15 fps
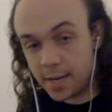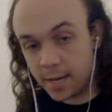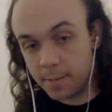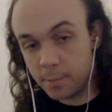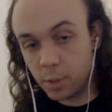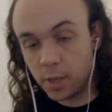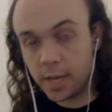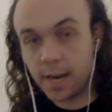I can
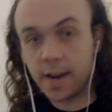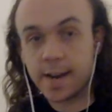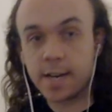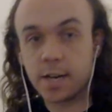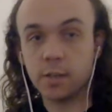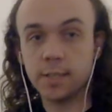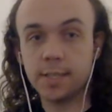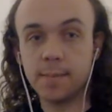put like
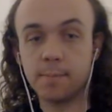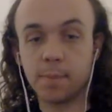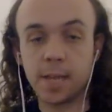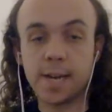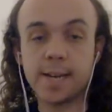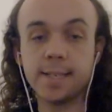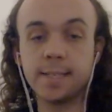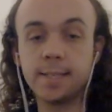icons in
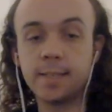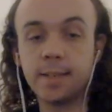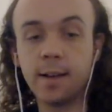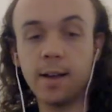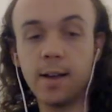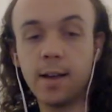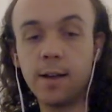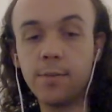place,
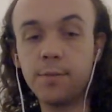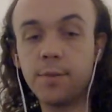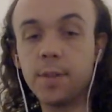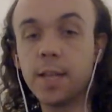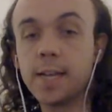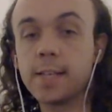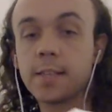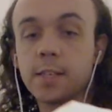
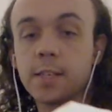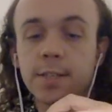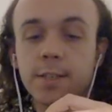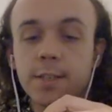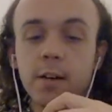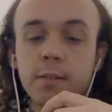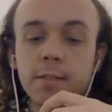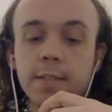like the
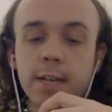skulls.